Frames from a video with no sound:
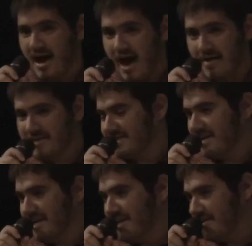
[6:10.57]
I'm not
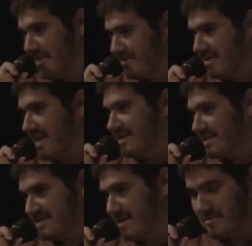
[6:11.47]
talking about that.
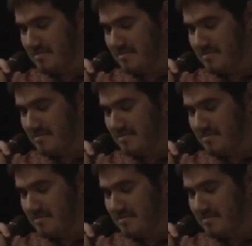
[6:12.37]
That's not what